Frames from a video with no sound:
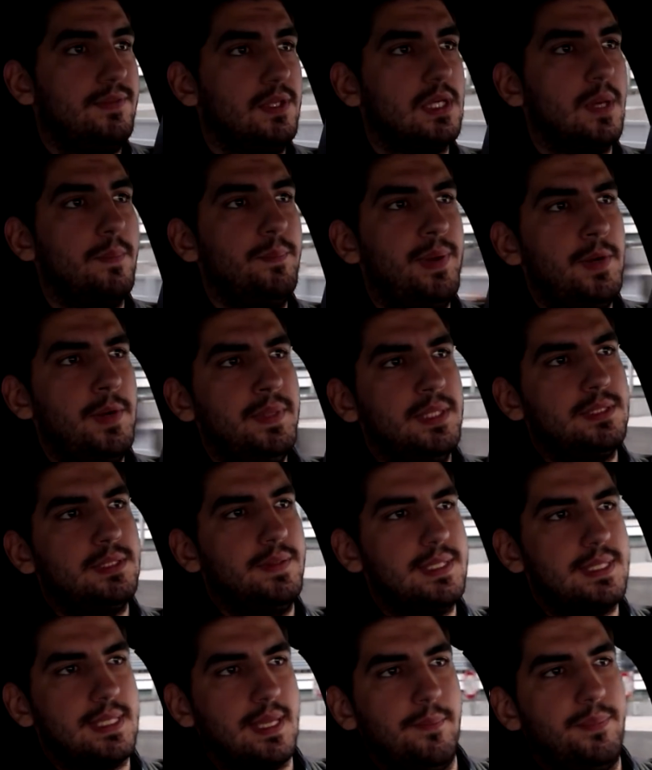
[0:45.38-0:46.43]
you compare it to
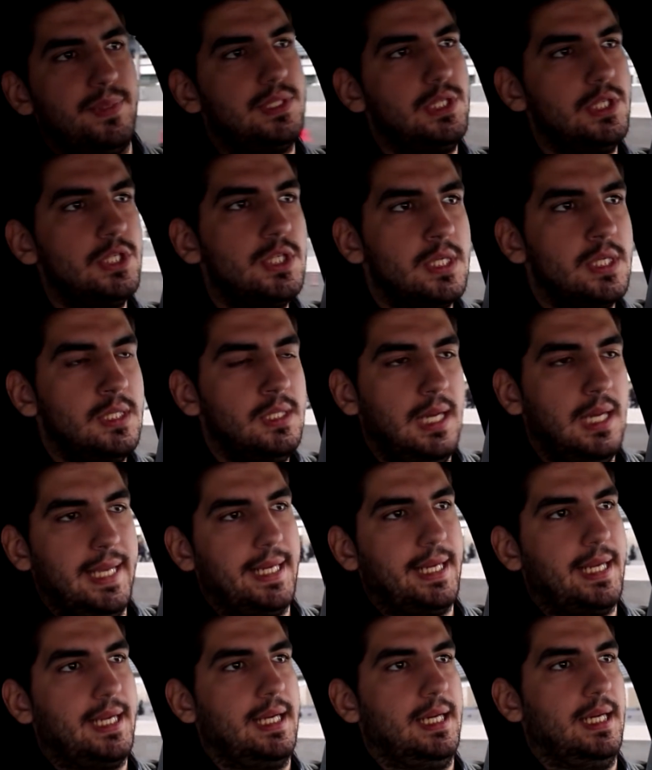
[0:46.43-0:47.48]
its competition,
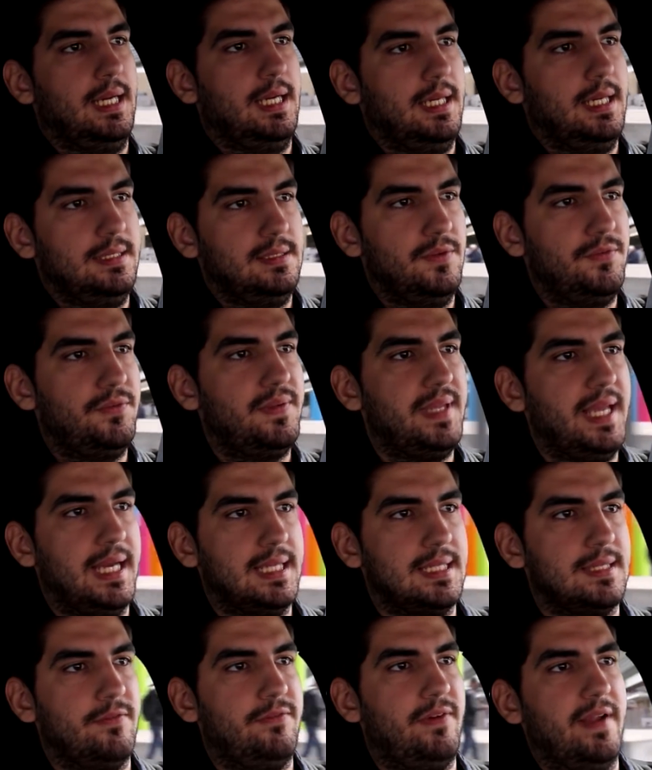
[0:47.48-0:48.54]
like the
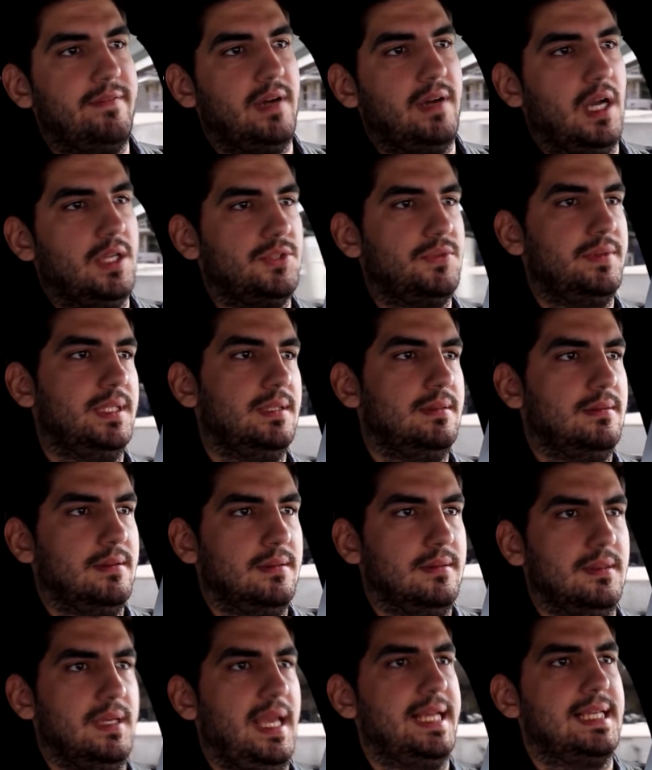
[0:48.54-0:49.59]
Fiat
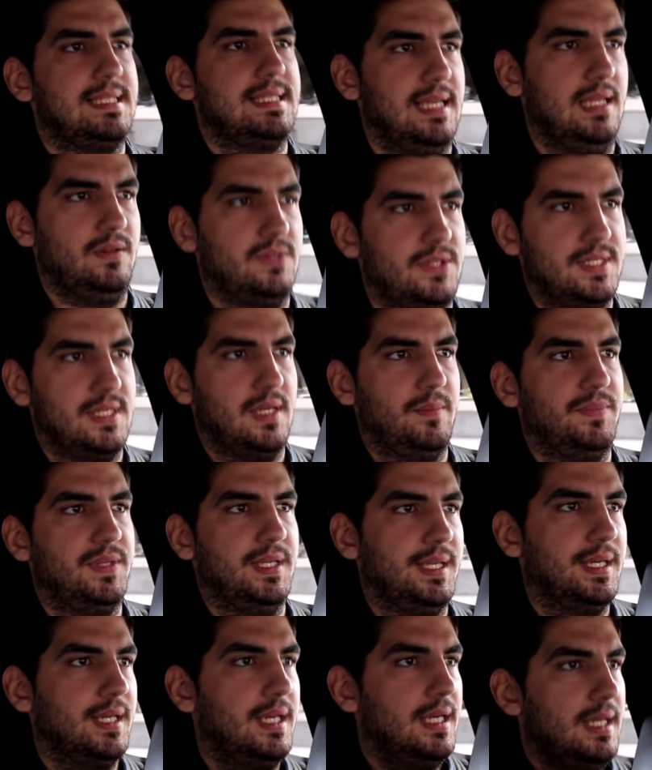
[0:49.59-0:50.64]
500 XL or
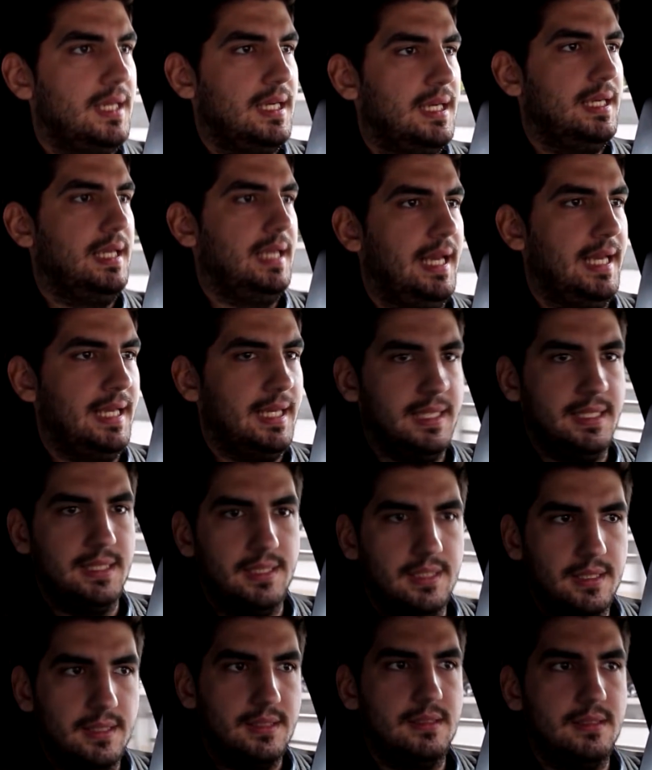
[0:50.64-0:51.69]
something,
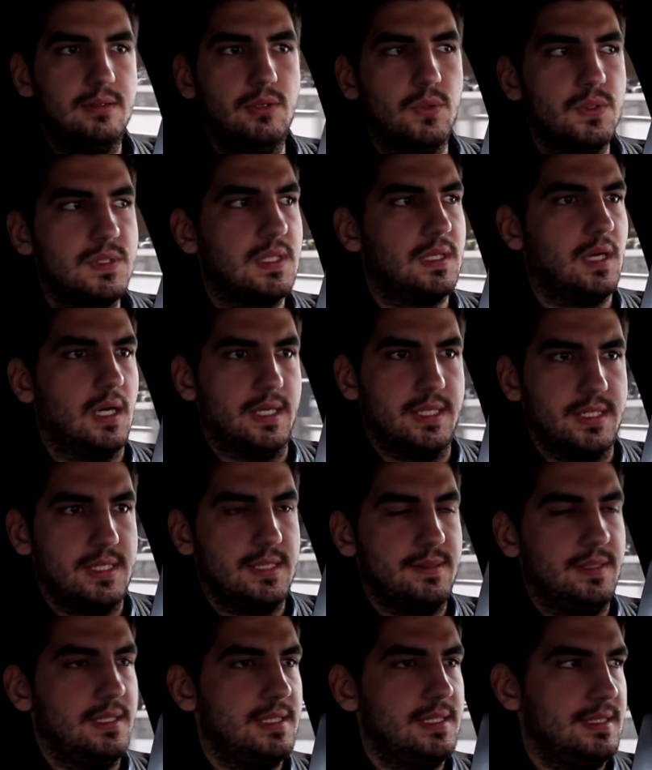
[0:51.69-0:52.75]
and those cars,
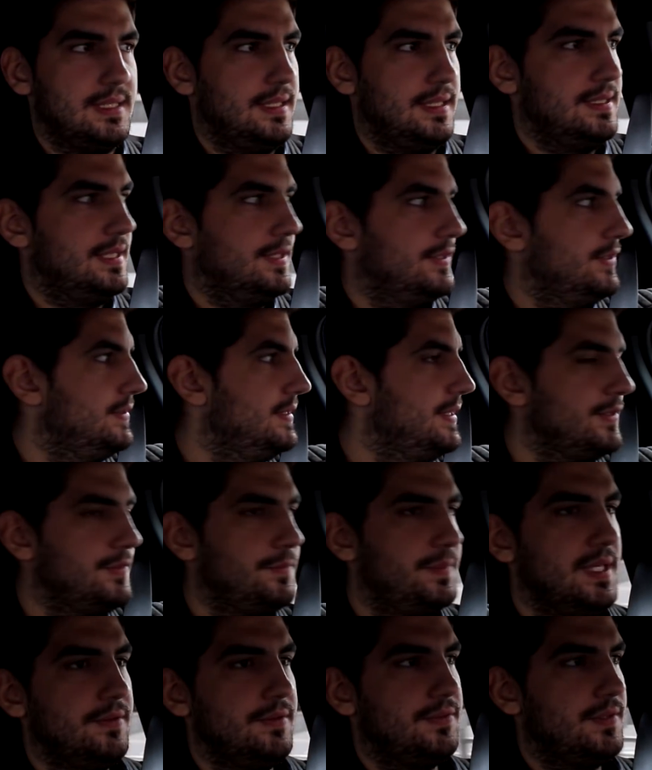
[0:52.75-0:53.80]
because there's
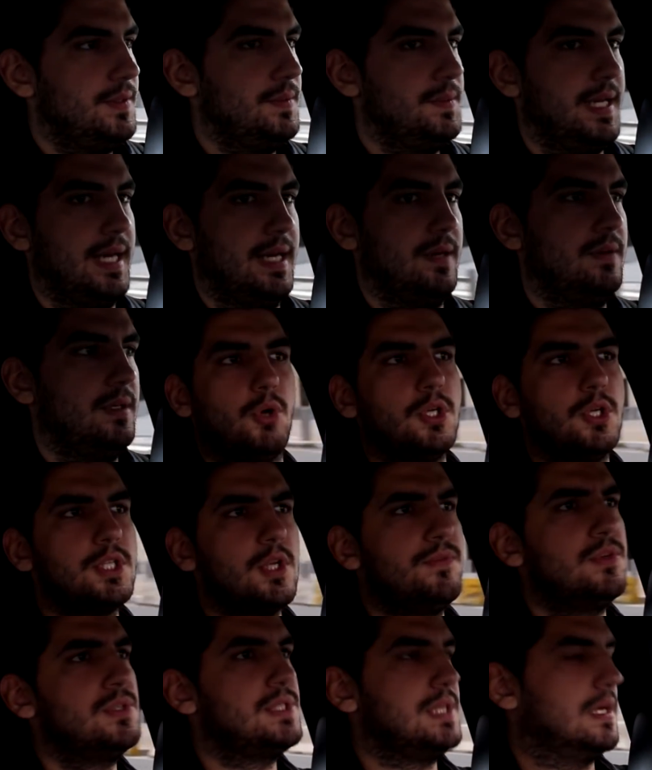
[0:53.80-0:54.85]
been a few now.
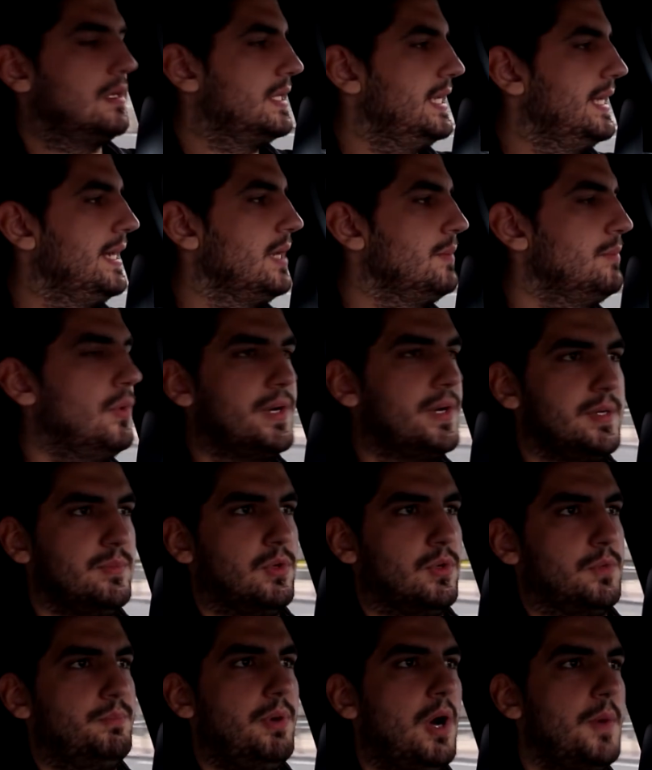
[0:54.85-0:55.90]
Crossovers are getting more and
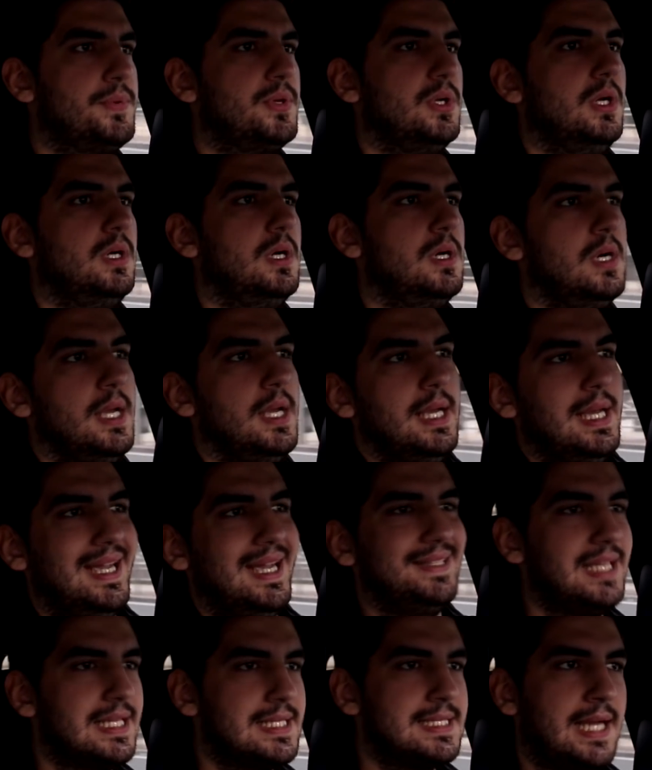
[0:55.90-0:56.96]
more popular,
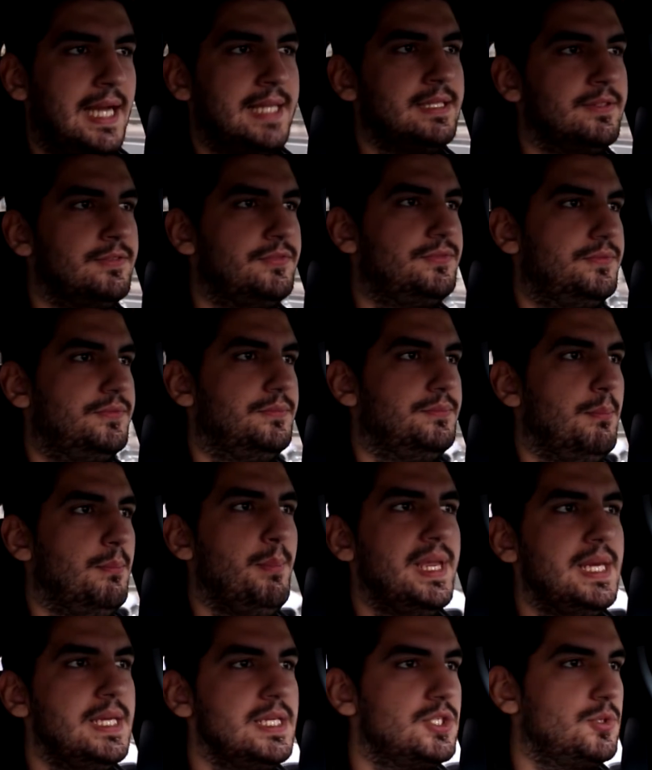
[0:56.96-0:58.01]
and that's kind of
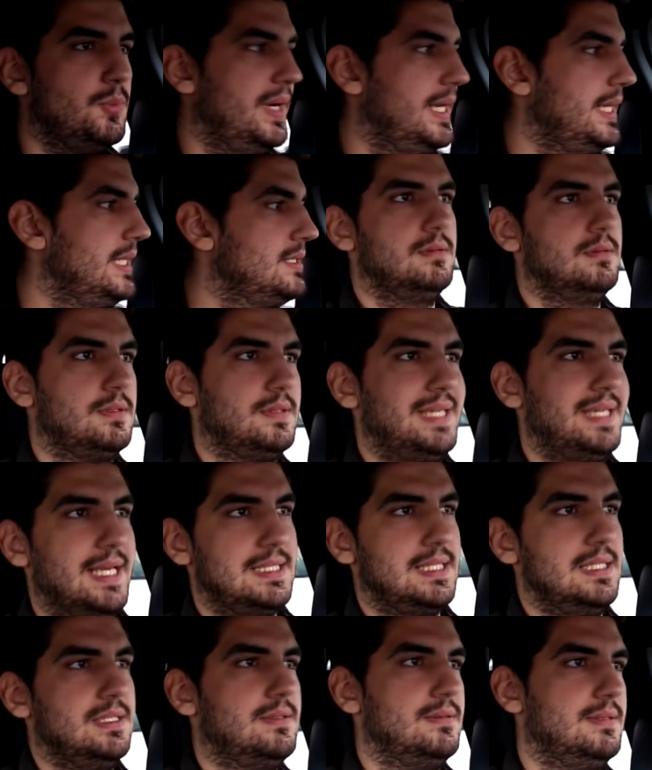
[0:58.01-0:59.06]
Mini's way to
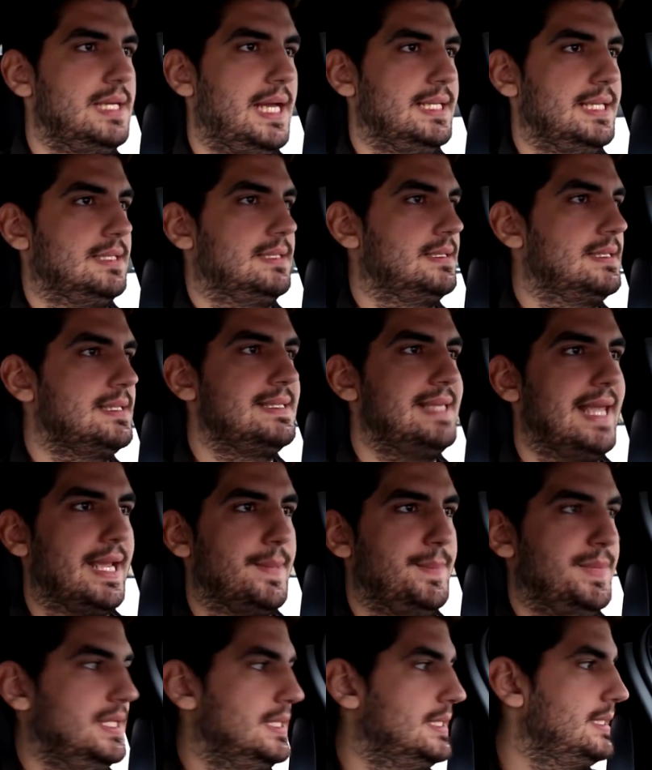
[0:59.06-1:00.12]
get into that
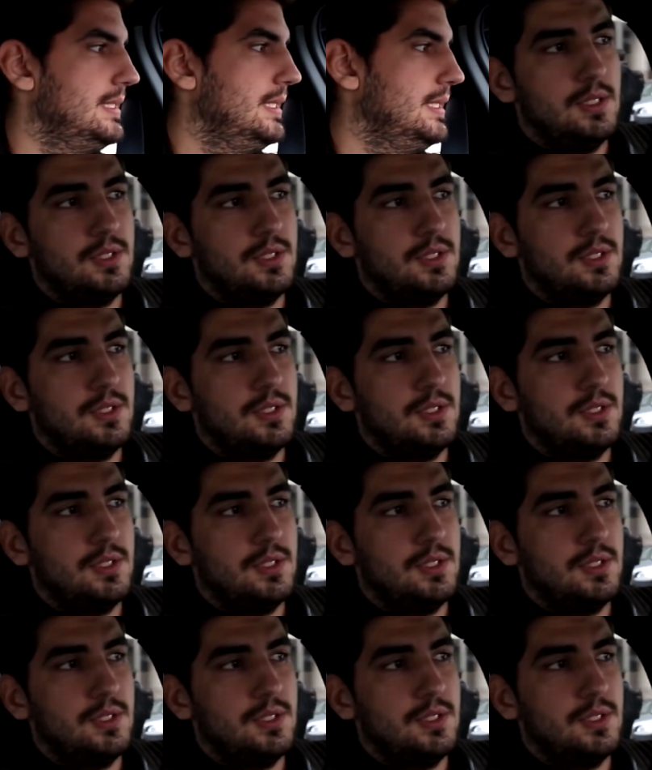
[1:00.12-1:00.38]
segment.